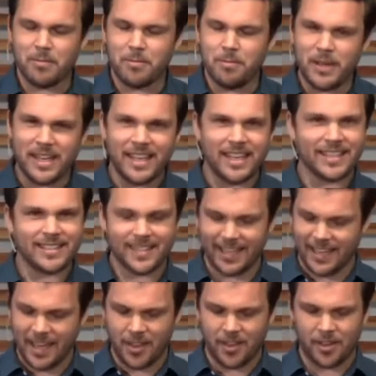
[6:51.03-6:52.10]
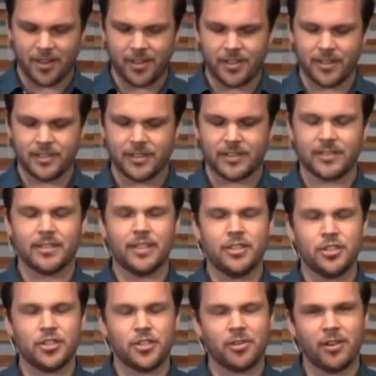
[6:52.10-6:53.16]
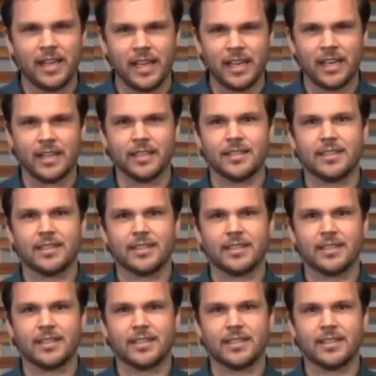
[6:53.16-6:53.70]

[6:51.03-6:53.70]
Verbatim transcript: being together, enjoying